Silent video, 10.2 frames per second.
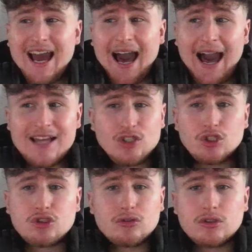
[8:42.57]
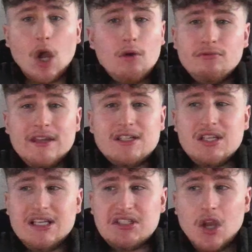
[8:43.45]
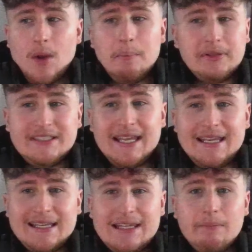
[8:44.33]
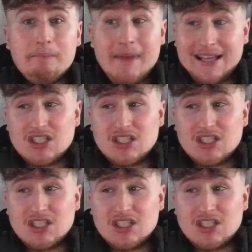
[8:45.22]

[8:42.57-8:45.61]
I just don't think she's particularly met,